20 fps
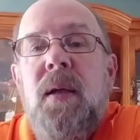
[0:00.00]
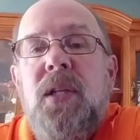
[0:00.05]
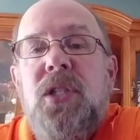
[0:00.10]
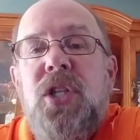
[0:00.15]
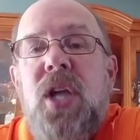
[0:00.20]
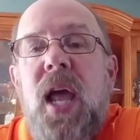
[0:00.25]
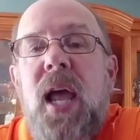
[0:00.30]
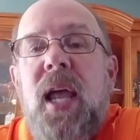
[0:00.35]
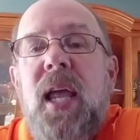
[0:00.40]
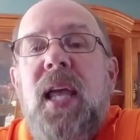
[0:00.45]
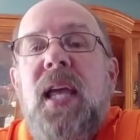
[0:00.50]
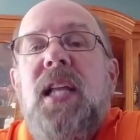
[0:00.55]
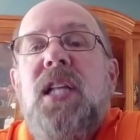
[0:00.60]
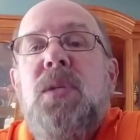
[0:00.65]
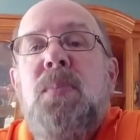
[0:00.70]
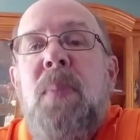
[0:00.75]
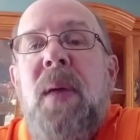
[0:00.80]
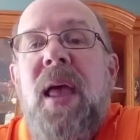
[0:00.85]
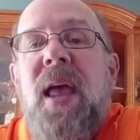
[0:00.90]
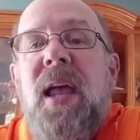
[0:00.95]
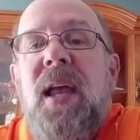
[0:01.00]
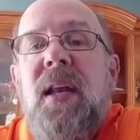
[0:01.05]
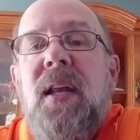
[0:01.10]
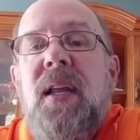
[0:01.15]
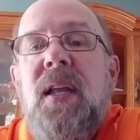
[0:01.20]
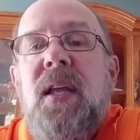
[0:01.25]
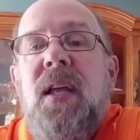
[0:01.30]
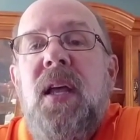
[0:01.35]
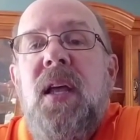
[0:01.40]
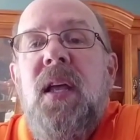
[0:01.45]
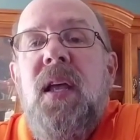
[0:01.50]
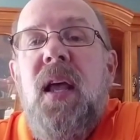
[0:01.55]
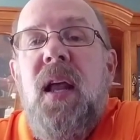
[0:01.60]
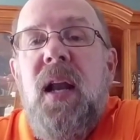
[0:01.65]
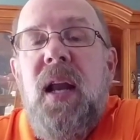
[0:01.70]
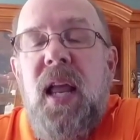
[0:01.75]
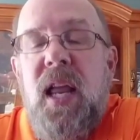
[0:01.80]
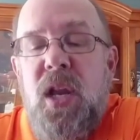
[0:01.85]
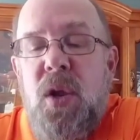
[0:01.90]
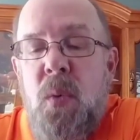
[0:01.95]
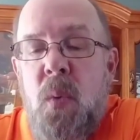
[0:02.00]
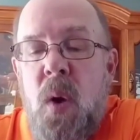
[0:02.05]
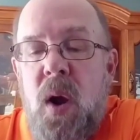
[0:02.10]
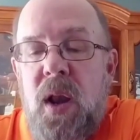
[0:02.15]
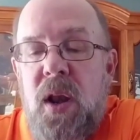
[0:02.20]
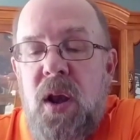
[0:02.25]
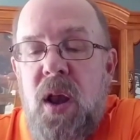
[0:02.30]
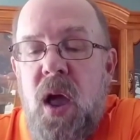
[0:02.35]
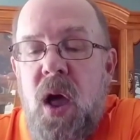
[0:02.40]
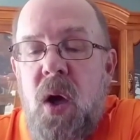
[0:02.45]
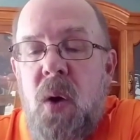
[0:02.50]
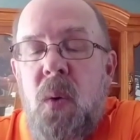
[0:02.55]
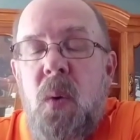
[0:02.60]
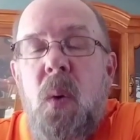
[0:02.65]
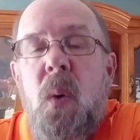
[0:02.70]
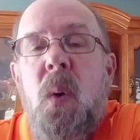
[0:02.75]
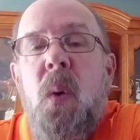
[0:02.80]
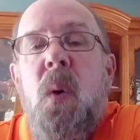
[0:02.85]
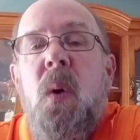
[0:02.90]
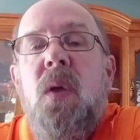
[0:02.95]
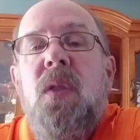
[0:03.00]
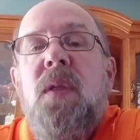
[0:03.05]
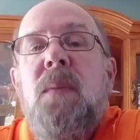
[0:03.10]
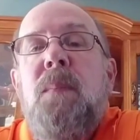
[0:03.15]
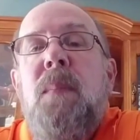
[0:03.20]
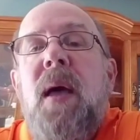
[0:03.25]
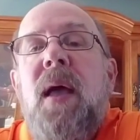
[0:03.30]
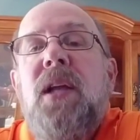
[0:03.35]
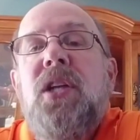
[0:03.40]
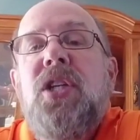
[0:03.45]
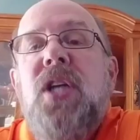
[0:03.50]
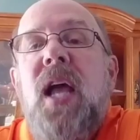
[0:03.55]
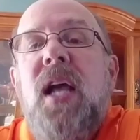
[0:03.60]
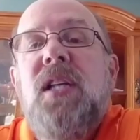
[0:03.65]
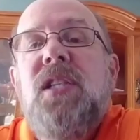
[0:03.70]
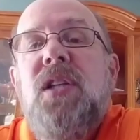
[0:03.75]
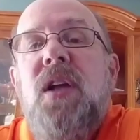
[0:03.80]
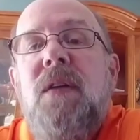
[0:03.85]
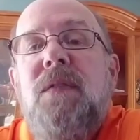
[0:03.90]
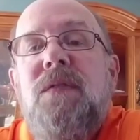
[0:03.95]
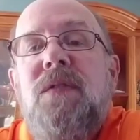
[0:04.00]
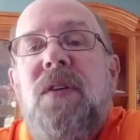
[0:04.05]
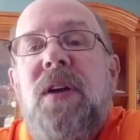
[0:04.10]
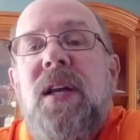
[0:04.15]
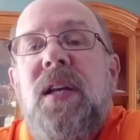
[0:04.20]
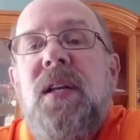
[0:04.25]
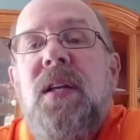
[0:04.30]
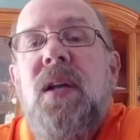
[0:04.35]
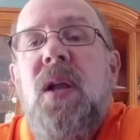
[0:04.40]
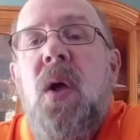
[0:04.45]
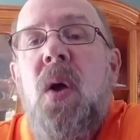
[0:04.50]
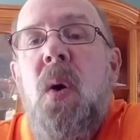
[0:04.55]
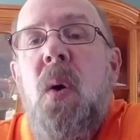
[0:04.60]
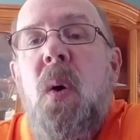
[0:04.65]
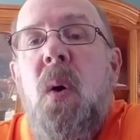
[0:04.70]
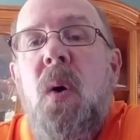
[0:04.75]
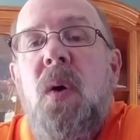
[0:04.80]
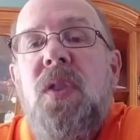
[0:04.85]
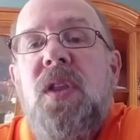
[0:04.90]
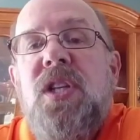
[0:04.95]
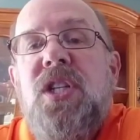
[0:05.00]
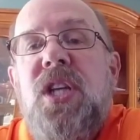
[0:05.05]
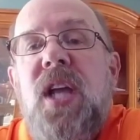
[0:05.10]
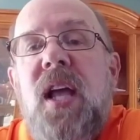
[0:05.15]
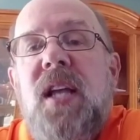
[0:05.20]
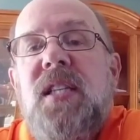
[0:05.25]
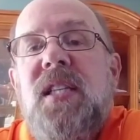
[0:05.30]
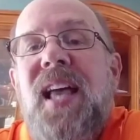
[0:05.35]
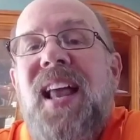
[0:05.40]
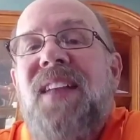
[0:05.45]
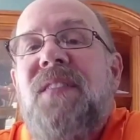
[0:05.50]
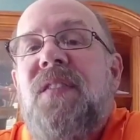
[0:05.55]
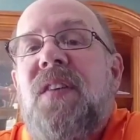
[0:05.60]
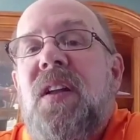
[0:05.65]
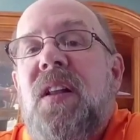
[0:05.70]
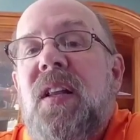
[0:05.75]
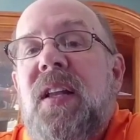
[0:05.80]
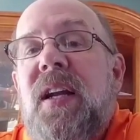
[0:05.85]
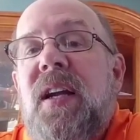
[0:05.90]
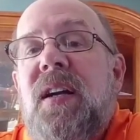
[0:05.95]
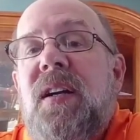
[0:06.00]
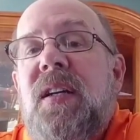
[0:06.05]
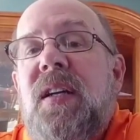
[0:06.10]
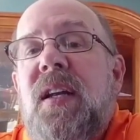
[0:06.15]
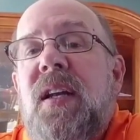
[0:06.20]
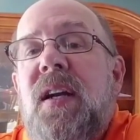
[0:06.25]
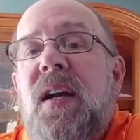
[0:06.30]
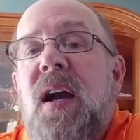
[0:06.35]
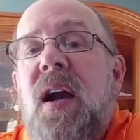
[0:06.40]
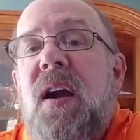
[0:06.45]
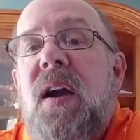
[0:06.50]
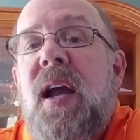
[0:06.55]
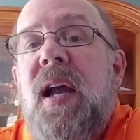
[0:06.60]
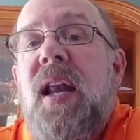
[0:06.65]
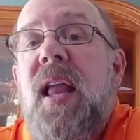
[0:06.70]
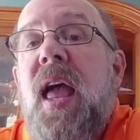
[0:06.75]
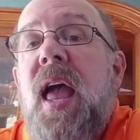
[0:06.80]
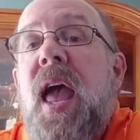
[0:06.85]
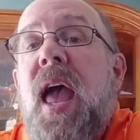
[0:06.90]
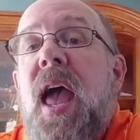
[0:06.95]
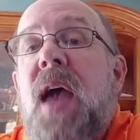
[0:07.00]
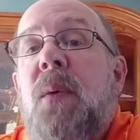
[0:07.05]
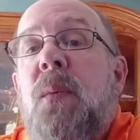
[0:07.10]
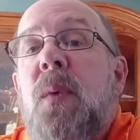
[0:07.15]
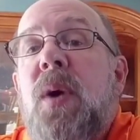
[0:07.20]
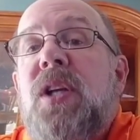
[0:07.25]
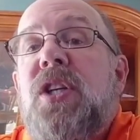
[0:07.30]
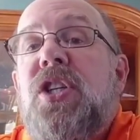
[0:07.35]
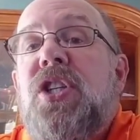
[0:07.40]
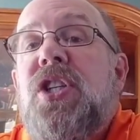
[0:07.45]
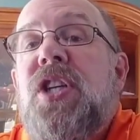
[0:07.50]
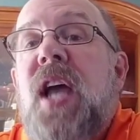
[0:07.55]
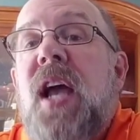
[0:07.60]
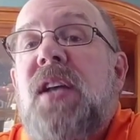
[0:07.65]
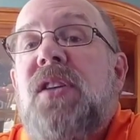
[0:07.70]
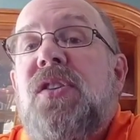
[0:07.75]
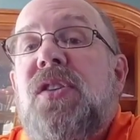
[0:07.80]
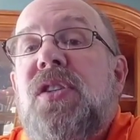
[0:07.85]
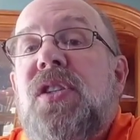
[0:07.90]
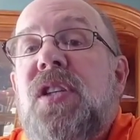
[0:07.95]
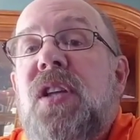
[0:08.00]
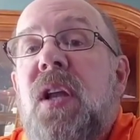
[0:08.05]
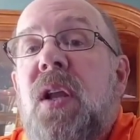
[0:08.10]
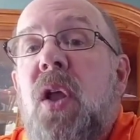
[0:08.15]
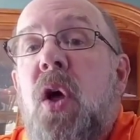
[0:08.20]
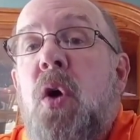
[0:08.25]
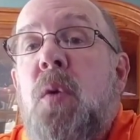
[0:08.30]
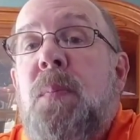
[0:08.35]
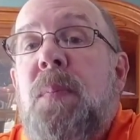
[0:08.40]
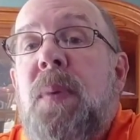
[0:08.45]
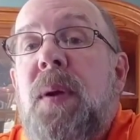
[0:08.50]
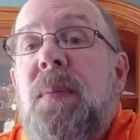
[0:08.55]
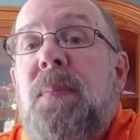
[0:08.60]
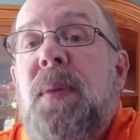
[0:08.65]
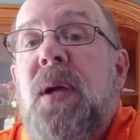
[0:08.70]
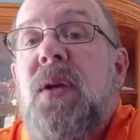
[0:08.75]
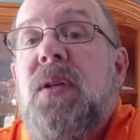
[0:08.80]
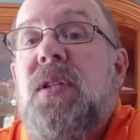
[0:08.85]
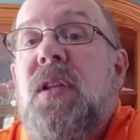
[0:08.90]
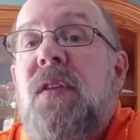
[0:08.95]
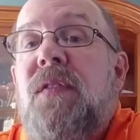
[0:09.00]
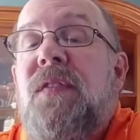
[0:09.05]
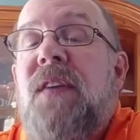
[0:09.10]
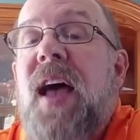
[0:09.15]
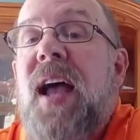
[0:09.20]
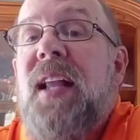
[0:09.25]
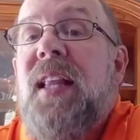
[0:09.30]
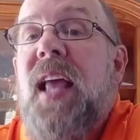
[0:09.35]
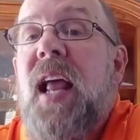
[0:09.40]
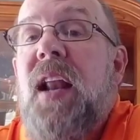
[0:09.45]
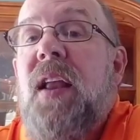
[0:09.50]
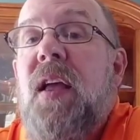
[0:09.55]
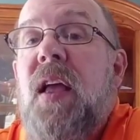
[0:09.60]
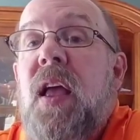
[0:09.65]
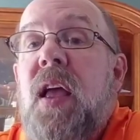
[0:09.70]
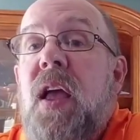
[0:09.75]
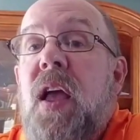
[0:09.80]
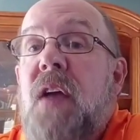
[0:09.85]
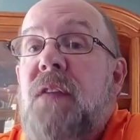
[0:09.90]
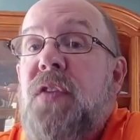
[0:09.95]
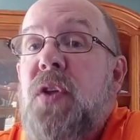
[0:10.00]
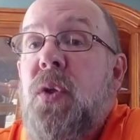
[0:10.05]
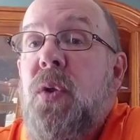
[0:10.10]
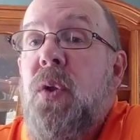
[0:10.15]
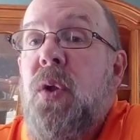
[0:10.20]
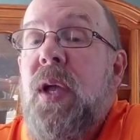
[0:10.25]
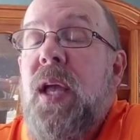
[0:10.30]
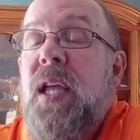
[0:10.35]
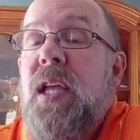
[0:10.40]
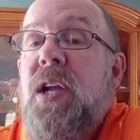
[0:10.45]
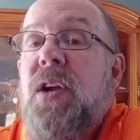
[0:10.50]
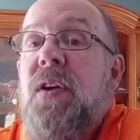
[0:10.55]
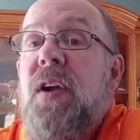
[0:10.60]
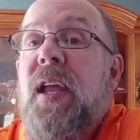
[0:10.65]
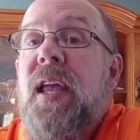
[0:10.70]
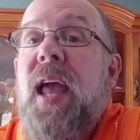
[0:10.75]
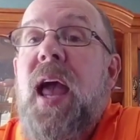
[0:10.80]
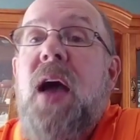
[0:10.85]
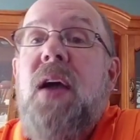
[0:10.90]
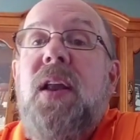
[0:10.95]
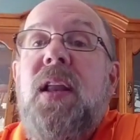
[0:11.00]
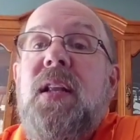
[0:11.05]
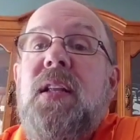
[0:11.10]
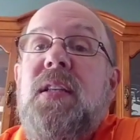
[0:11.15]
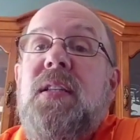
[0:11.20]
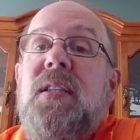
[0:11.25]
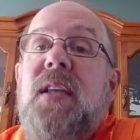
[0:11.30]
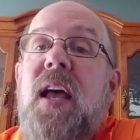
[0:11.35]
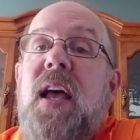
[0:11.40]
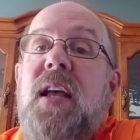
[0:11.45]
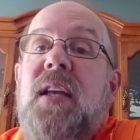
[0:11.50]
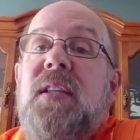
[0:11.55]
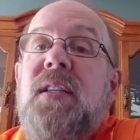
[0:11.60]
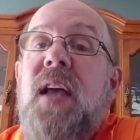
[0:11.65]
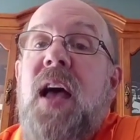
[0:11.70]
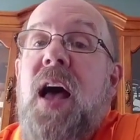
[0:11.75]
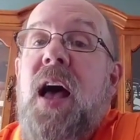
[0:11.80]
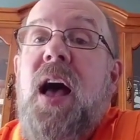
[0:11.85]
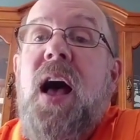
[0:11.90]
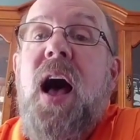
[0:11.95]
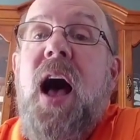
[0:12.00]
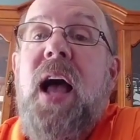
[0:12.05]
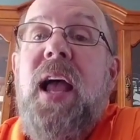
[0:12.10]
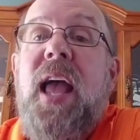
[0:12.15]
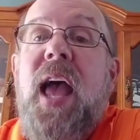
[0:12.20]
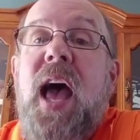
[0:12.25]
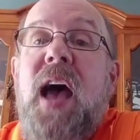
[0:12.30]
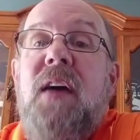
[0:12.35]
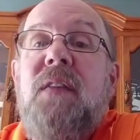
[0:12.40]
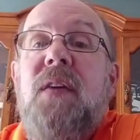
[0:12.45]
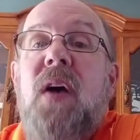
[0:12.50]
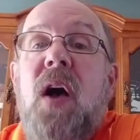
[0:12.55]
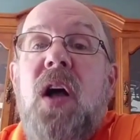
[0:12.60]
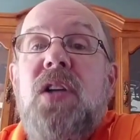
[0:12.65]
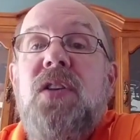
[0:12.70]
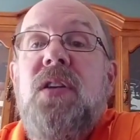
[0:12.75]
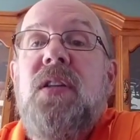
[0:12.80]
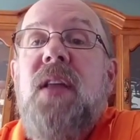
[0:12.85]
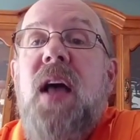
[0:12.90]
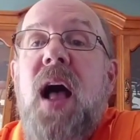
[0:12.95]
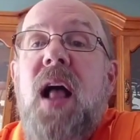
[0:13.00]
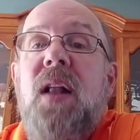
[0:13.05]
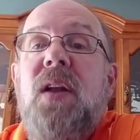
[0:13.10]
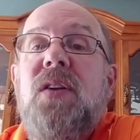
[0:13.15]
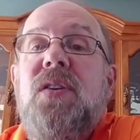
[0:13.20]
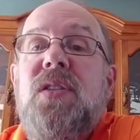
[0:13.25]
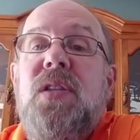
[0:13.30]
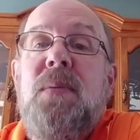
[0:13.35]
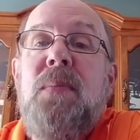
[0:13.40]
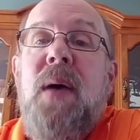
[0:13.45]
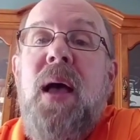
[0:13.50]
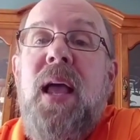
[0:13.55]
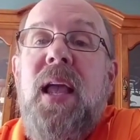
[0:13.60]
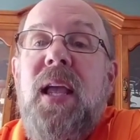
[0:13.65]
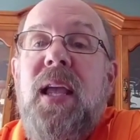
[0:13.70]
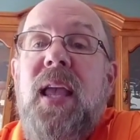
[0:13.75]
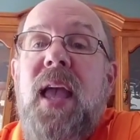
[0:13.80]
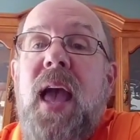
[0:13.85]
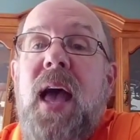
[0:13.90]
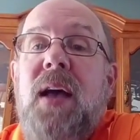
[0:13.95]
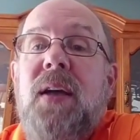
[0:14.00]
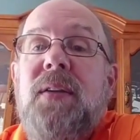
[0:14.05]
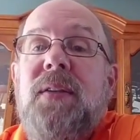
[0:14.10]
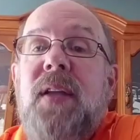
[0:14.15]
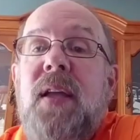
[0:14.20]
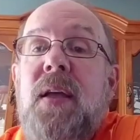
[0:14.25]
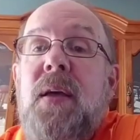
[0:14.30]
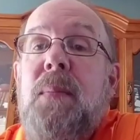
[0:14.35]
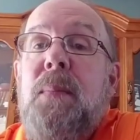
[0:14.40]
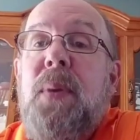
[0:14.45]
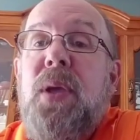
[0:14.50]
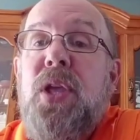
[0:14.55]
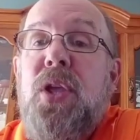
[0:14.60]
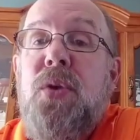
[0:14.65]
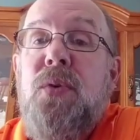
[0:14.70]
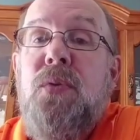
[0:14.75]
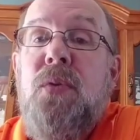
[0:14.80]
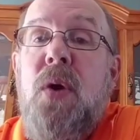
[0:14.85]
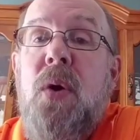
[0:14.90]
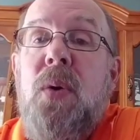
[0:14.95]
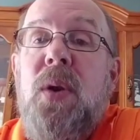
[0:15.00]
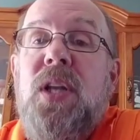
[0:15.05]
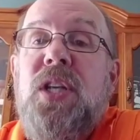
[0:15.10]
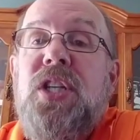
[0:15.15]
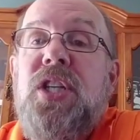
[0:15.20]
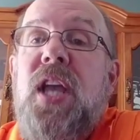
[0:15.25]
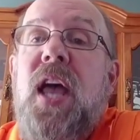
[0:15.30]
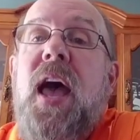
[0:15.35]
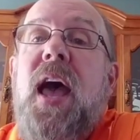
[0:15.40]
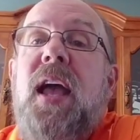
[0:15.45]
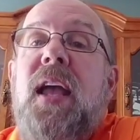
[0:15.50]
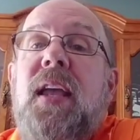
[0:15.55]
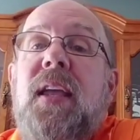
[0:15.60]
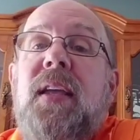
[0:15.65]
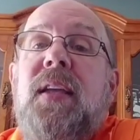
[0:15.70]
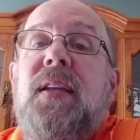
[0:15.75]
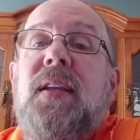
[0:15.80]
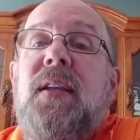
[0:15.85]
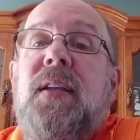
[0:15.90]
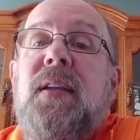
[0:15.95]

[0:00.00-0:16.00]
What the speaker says: Check, it's paid. And again, you want to know all the checks that I've written, all the checks that have cleared, all right, and which checks are still open, because of the fact that if you look at your account and it says, I have $100 in my account, but you wrote a check,